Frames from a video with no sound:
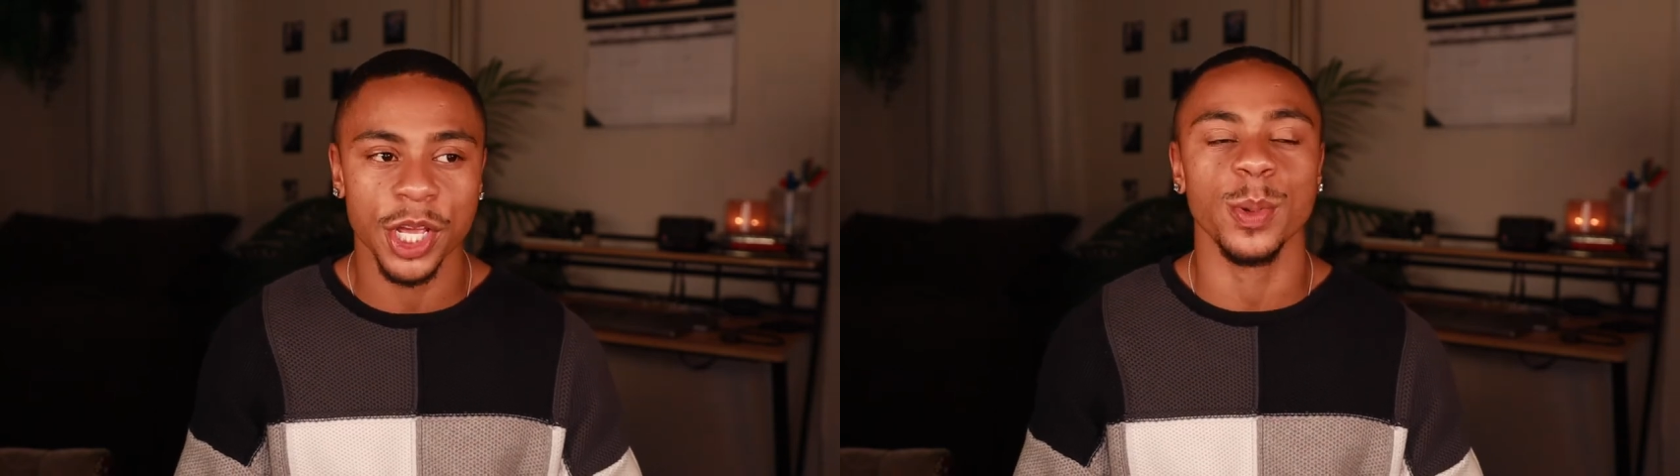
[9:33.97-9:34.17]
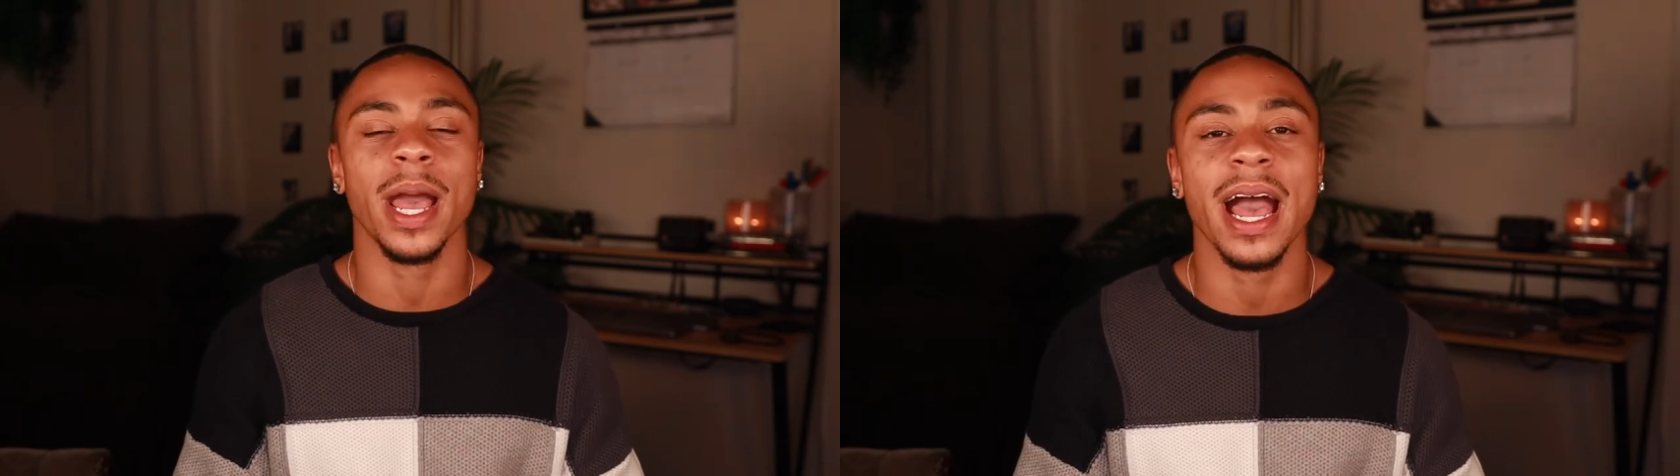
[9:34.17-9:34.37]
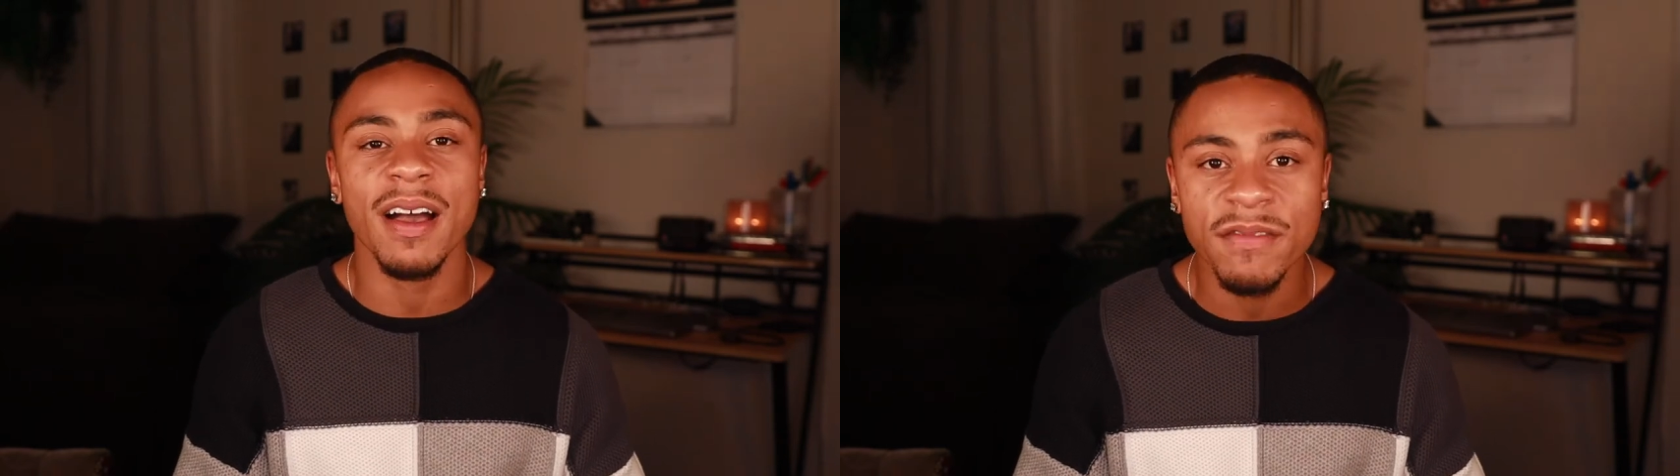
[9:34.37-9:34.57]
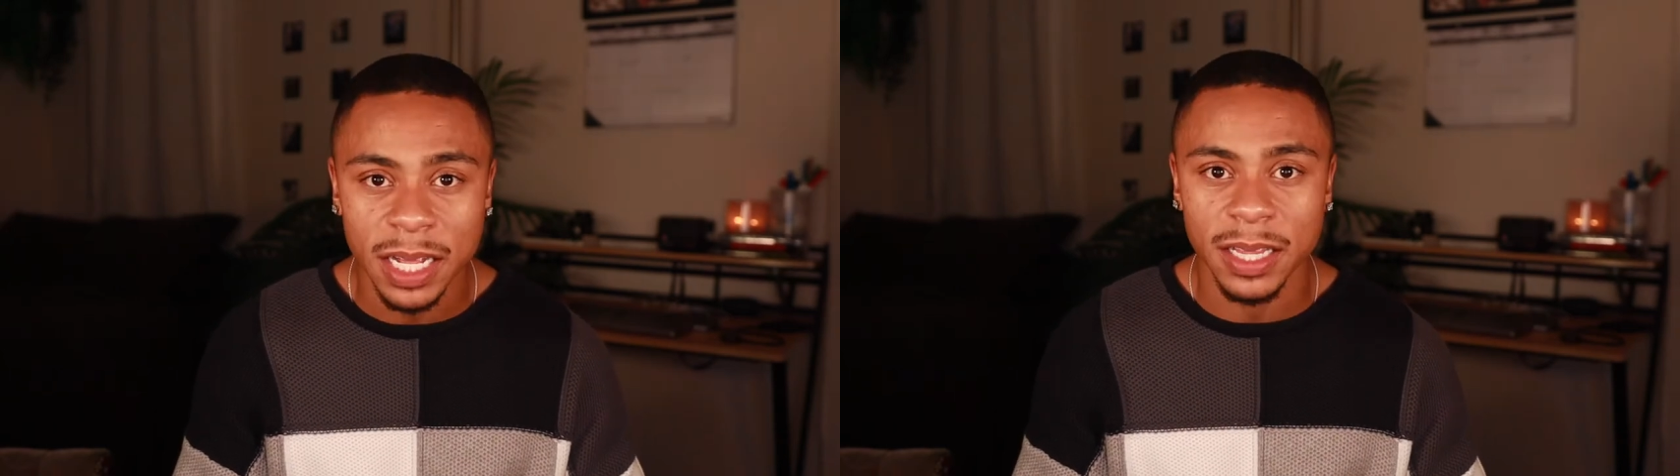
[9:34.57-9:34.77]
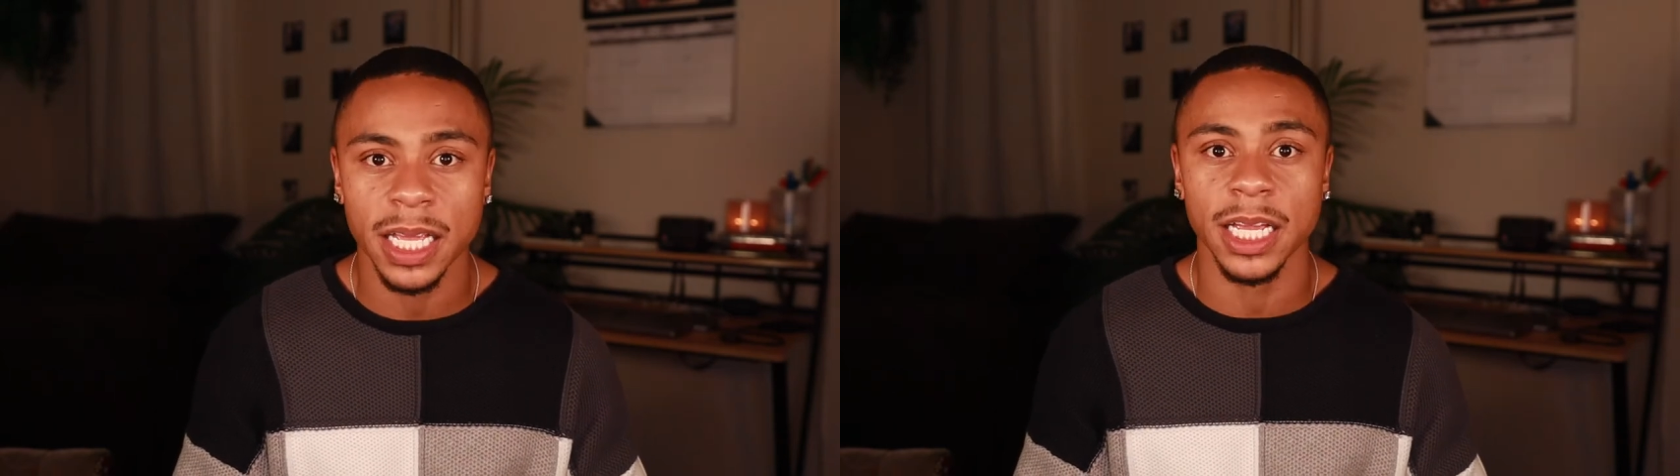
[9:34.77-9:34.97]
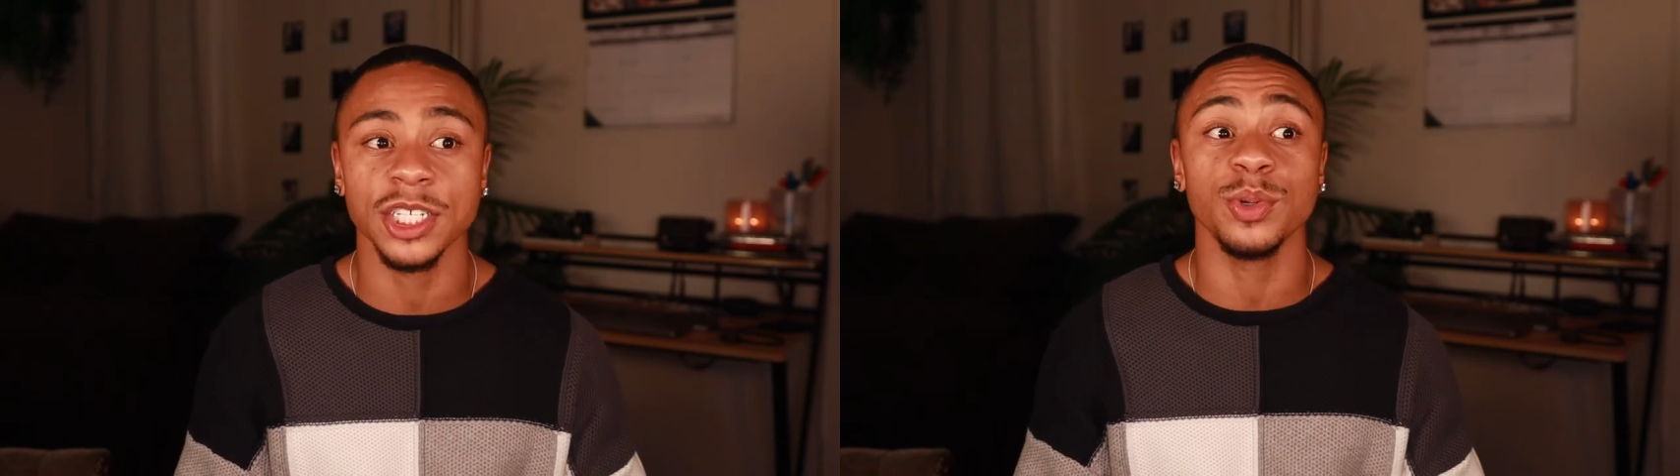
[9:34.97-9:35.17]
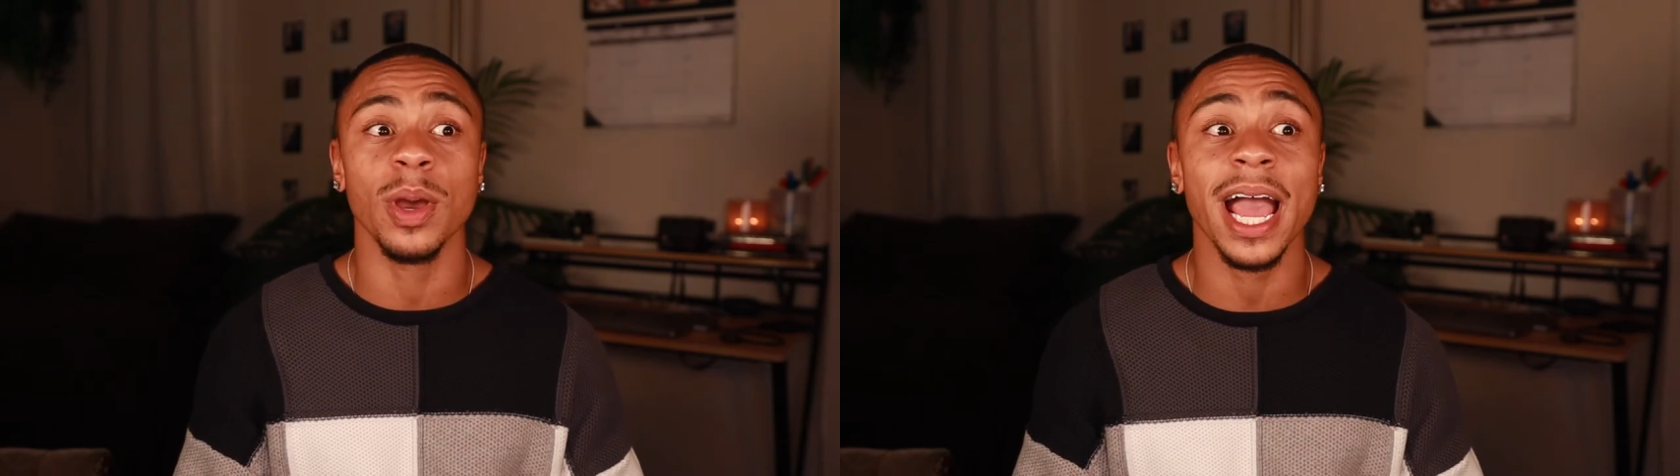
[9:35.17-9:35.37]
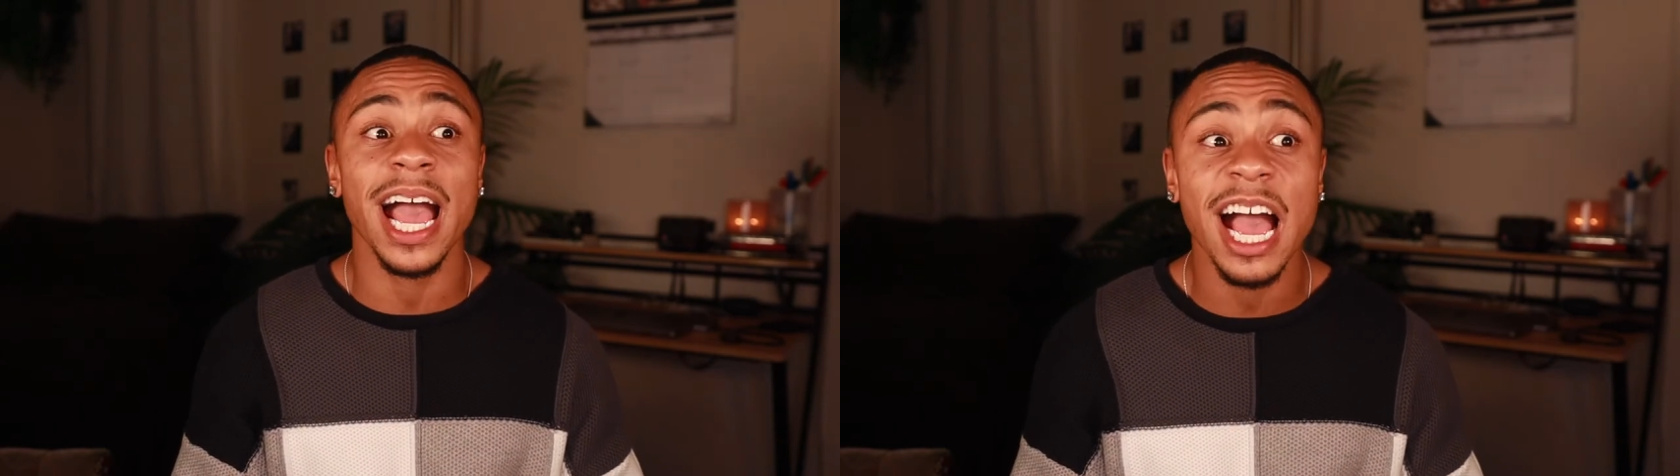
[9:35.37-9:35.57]
you have done things, you
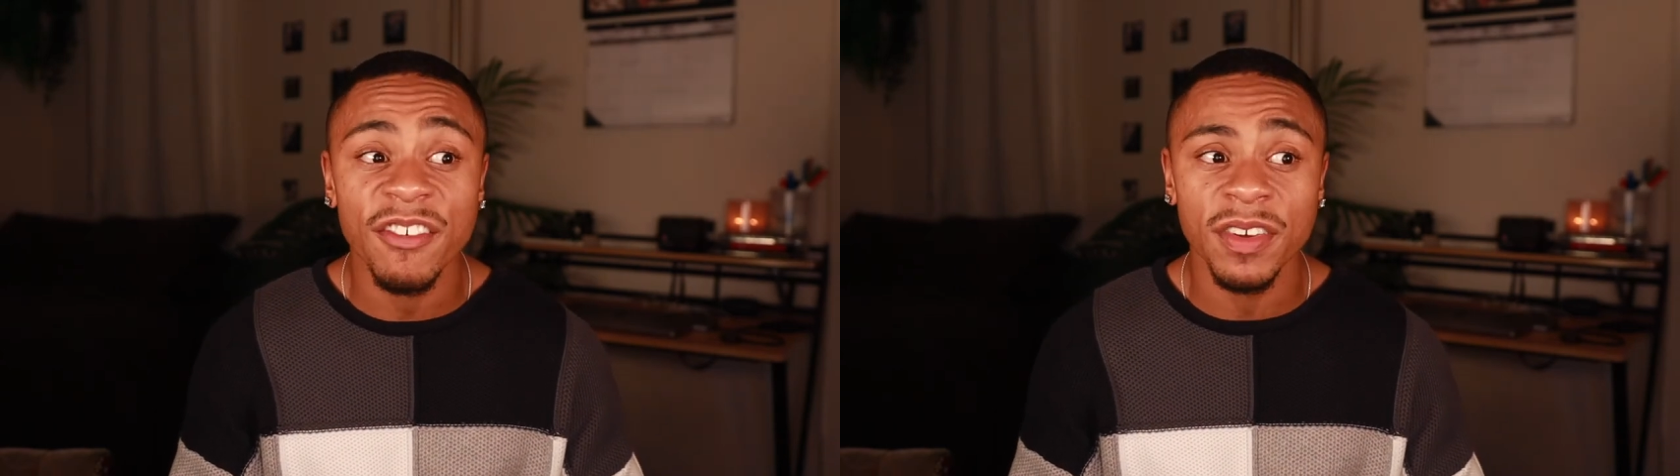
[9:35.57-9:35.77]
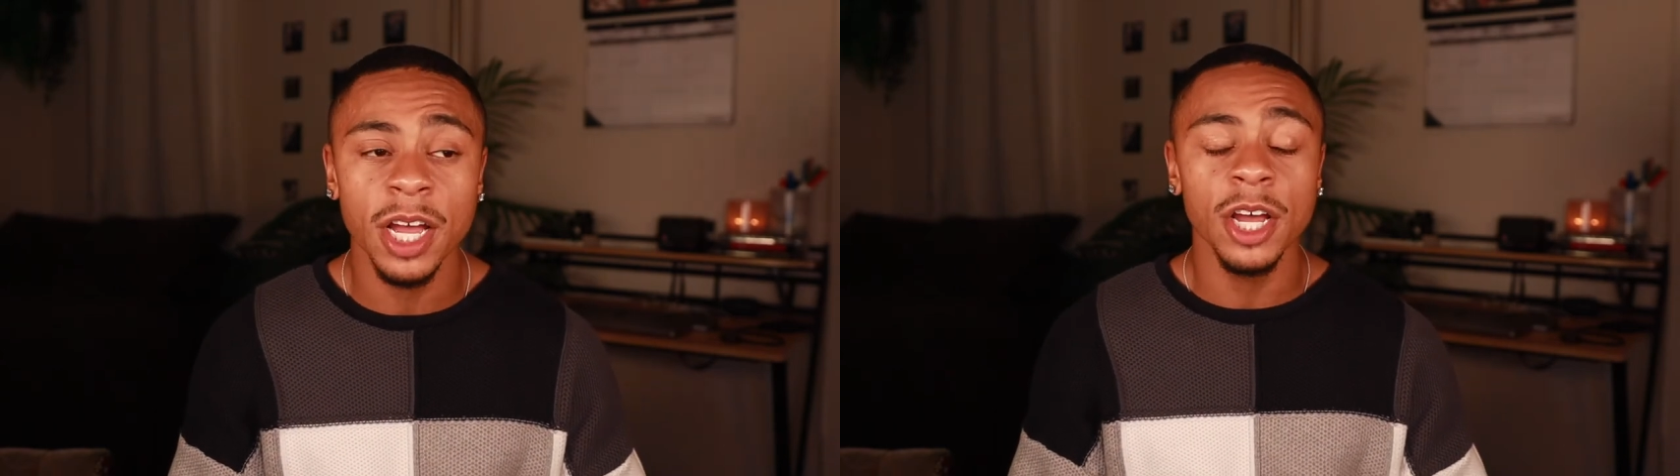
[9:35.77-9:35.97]
have